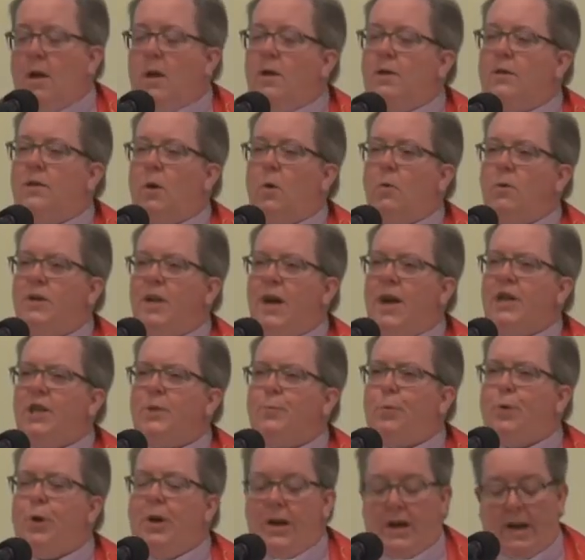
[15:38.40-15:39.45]
So
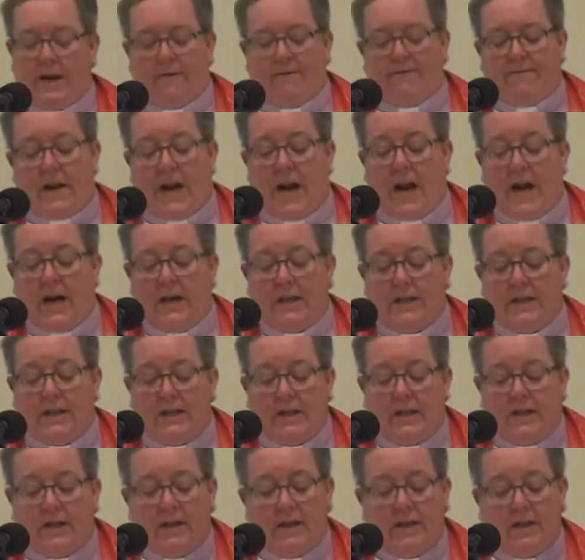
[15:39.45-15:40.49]
desperate, in fact,
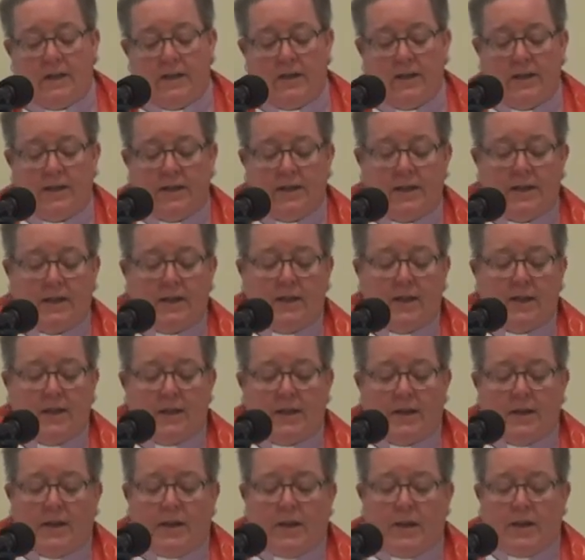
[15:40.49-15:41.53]

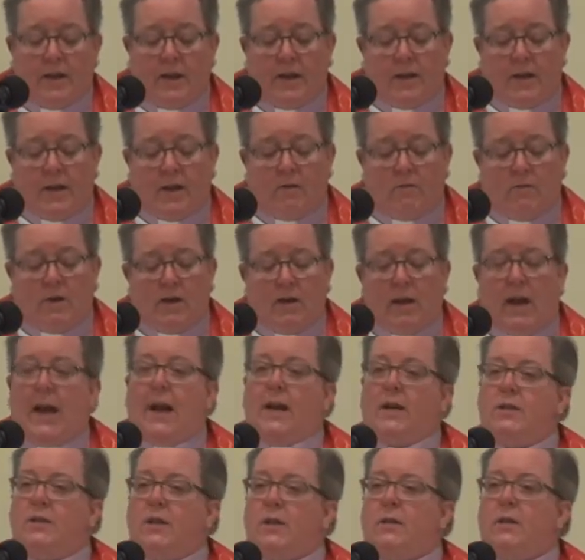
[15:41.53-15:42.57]
that they're
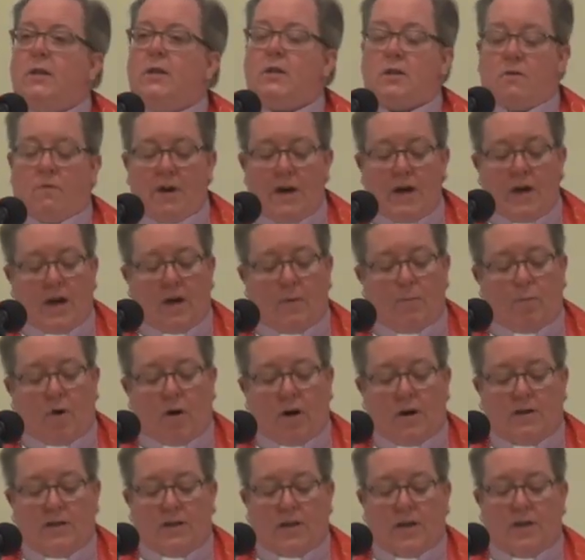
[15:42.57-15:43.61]
relaxing the screening
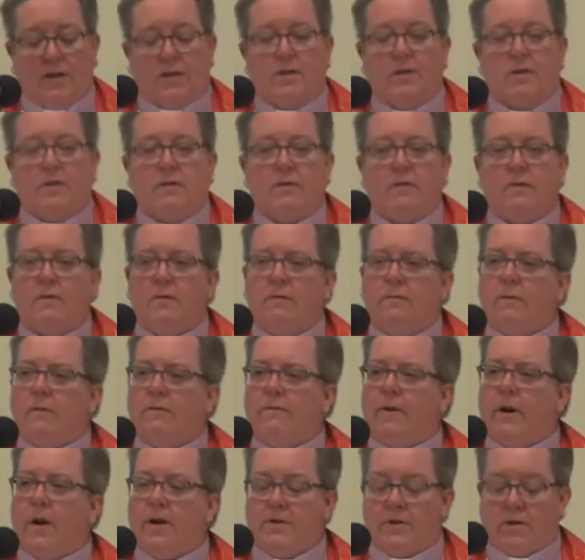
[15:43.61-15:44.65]
process for
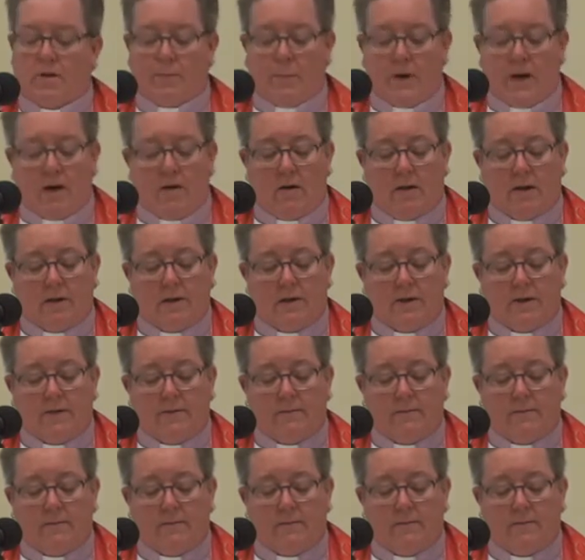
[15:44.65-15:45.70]
foster parents
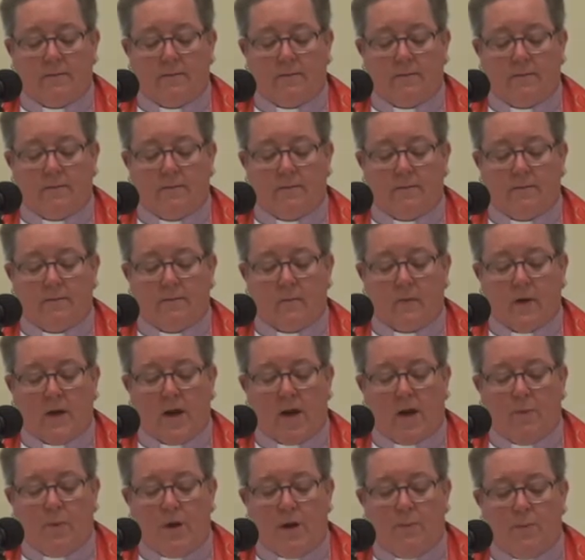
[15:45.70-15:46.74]

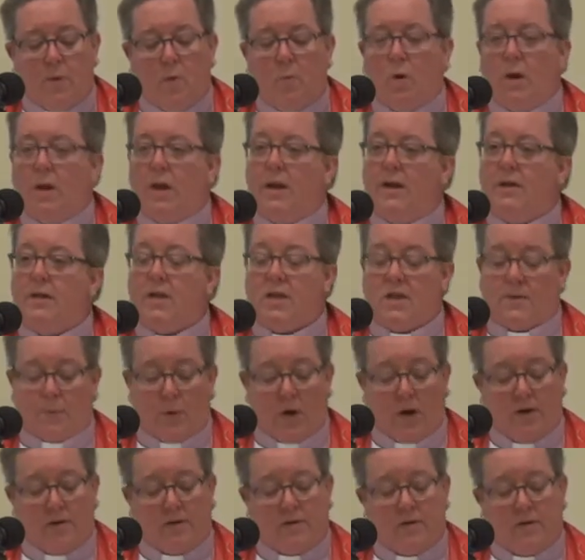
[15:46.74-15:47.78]
and people willing to
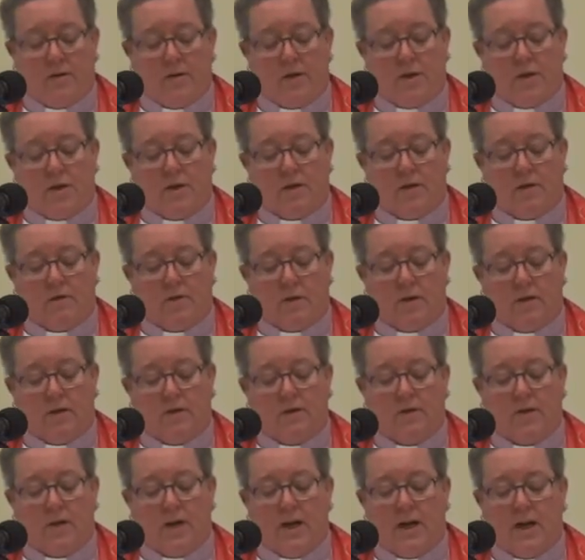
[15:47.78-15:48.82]
sponsor the children
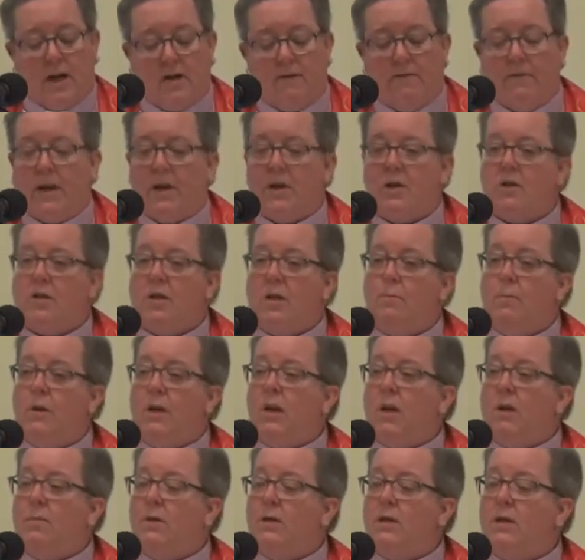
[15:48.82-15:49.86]
so they can eventually
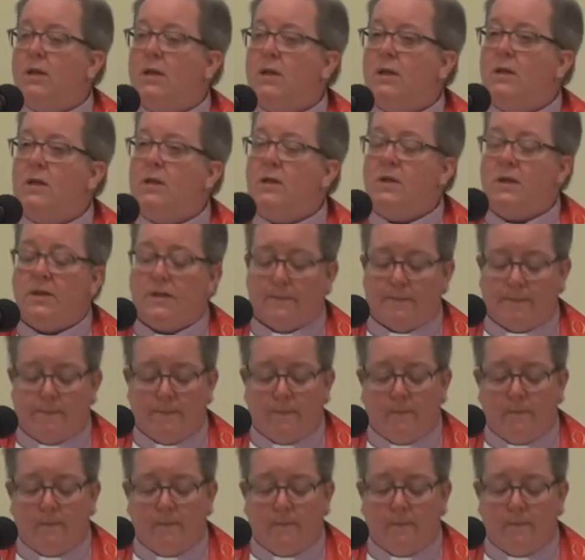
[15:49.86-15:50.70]
become citizens.